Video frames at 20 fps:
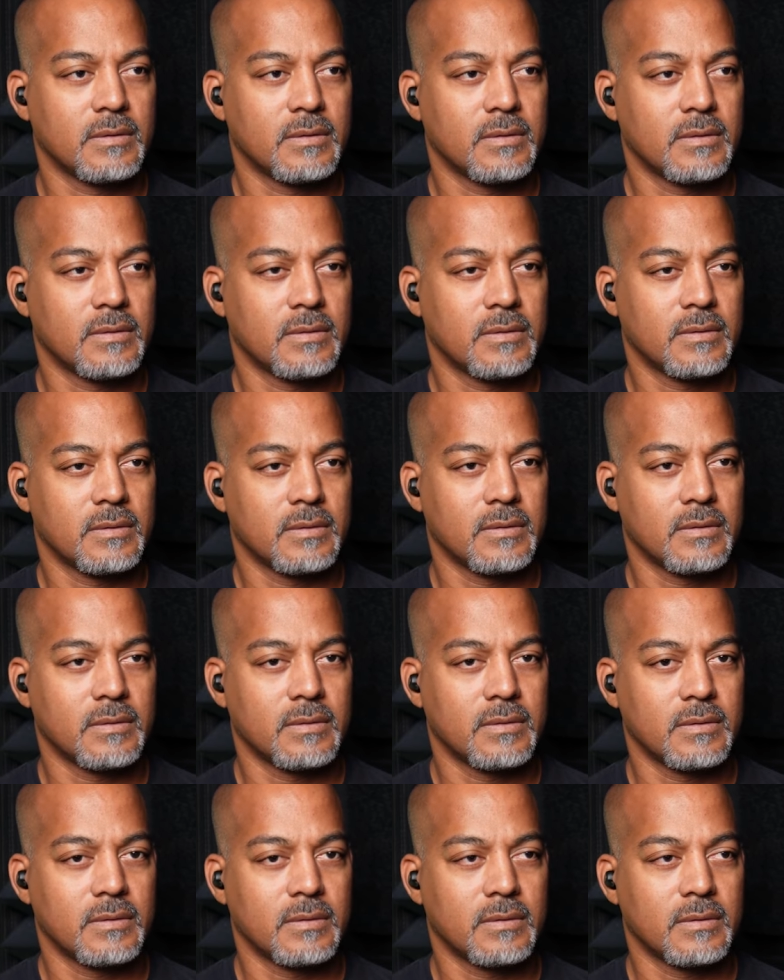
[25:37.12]

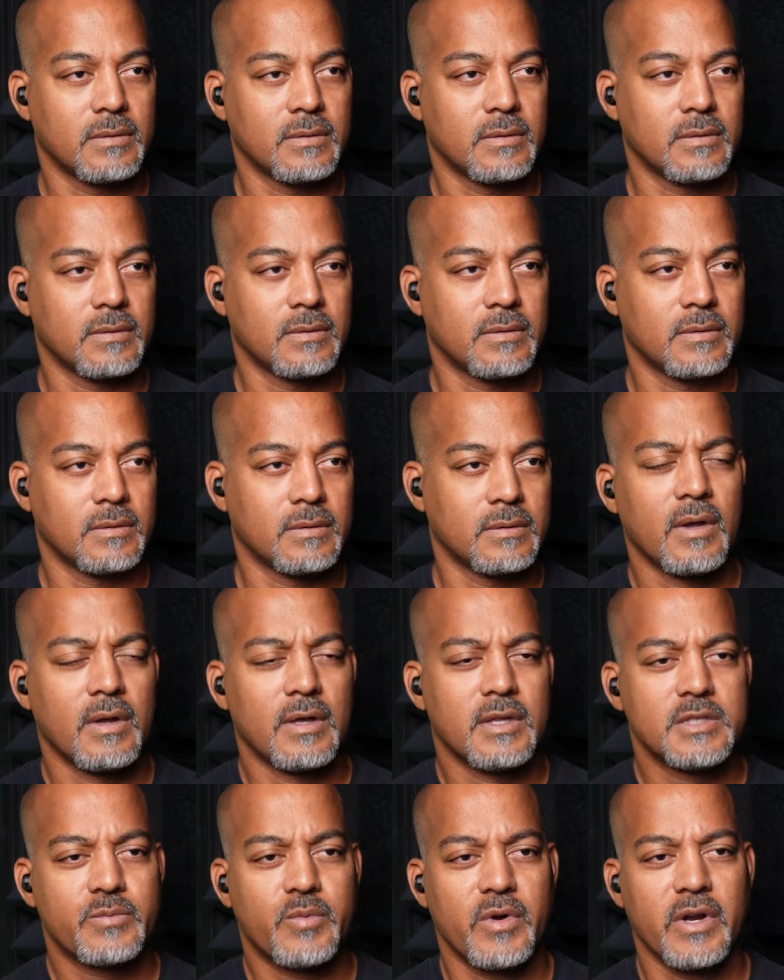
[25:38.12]
It's
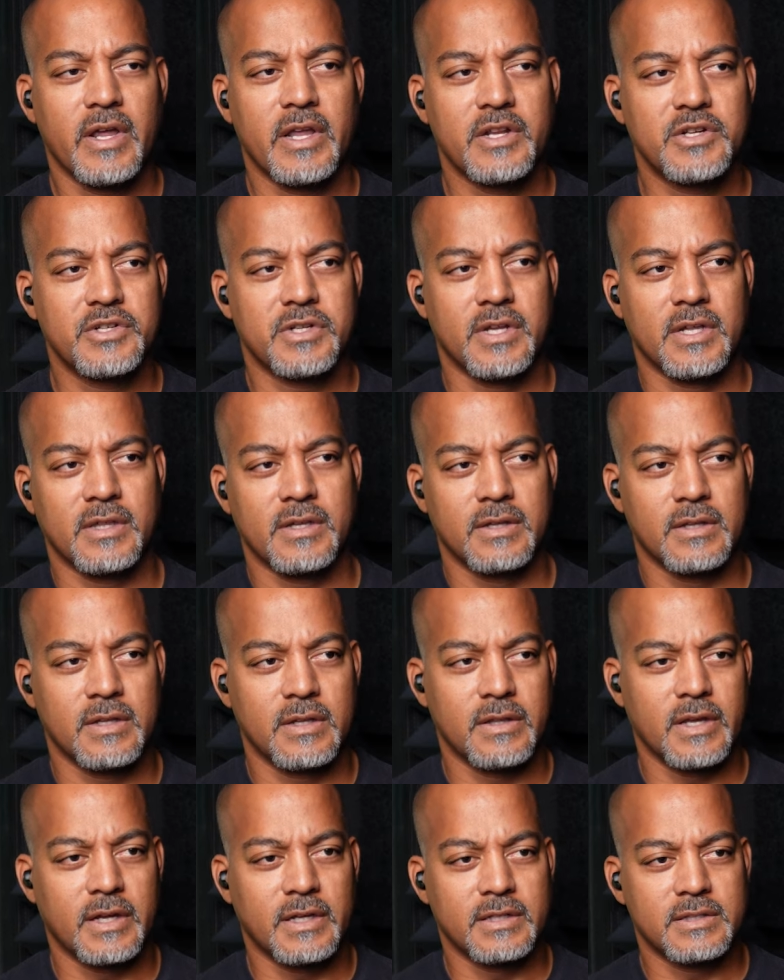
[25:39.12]
pretty interesting, though,
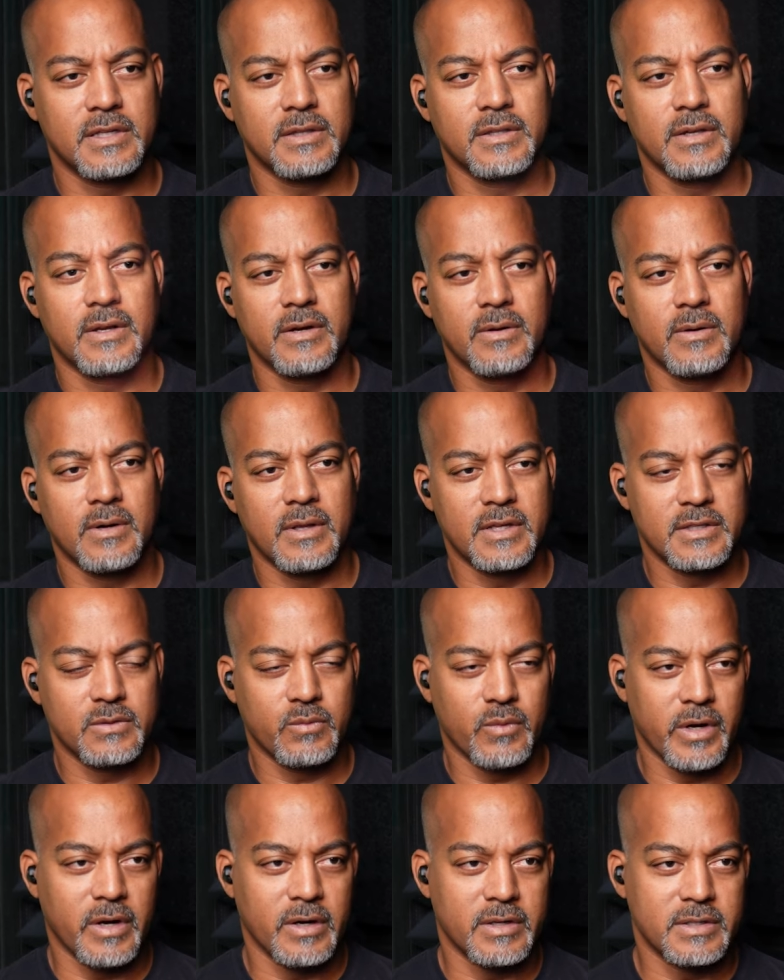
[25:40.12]
that they can sit there and do all this
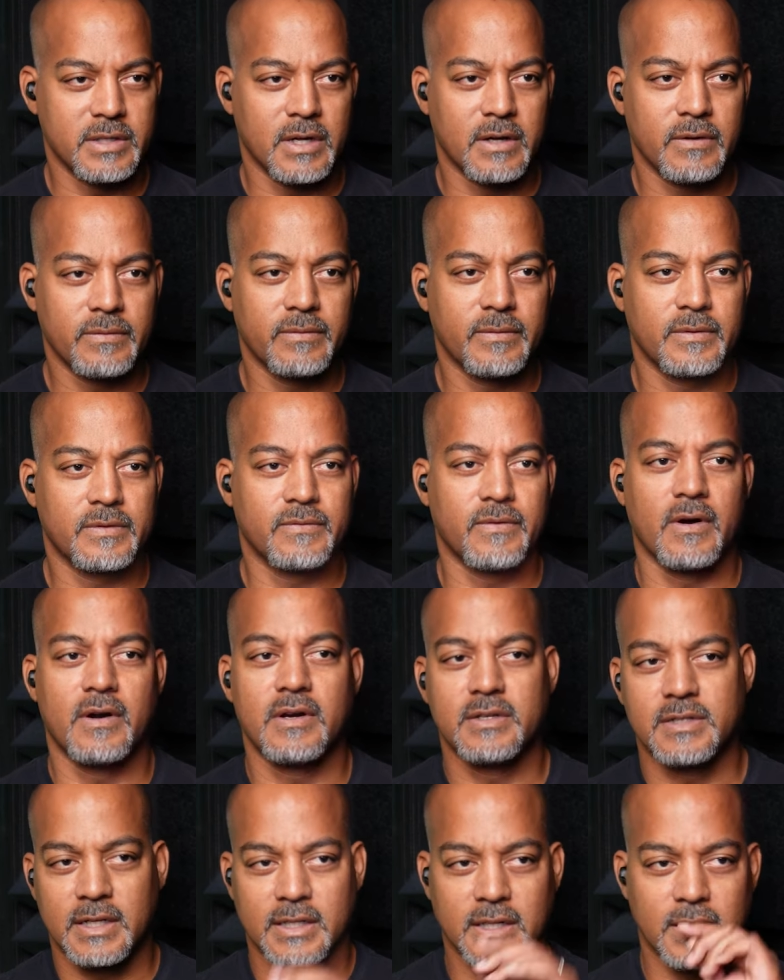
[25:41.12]
weird stuff as far
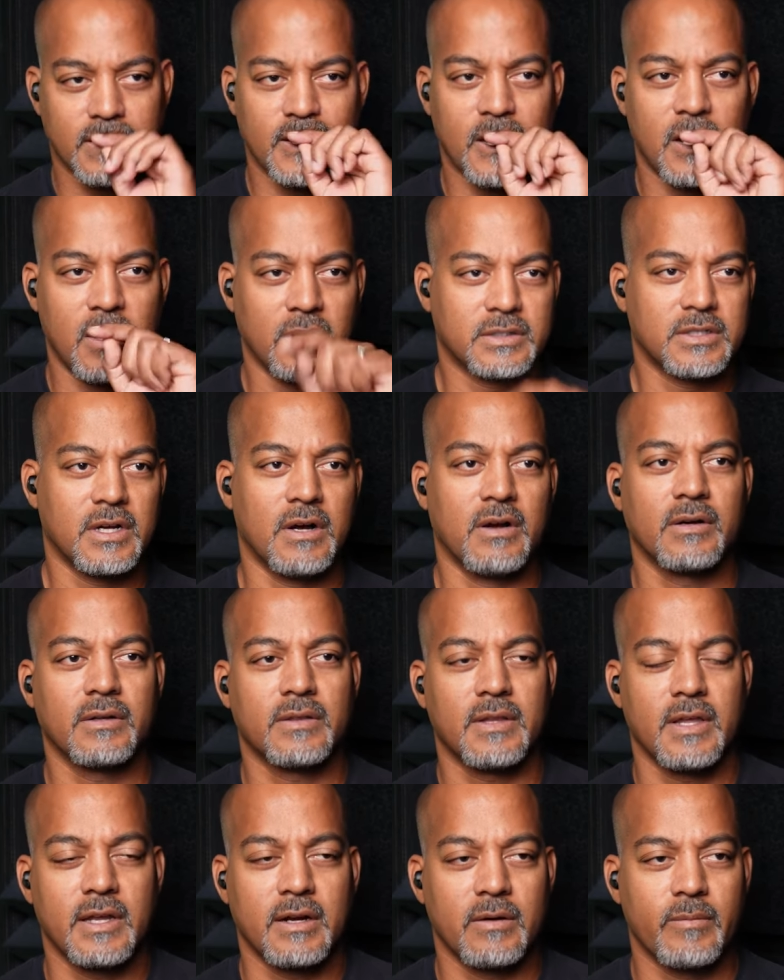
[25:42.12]
as, like, the long tongue
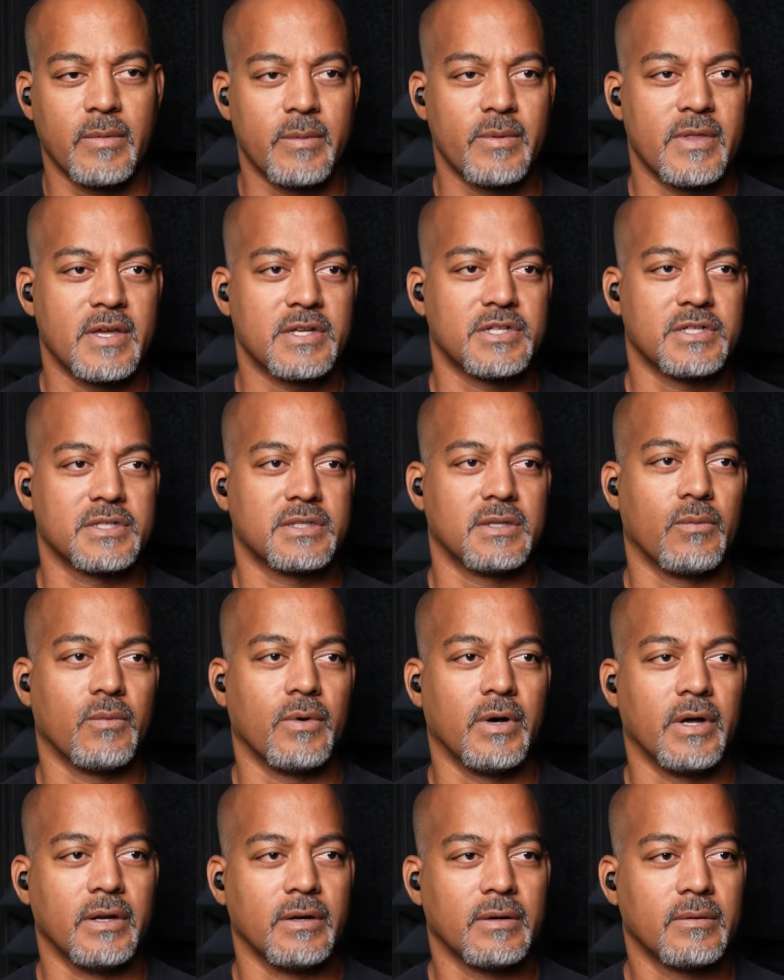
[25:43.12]
thing, or maybe that's just the one.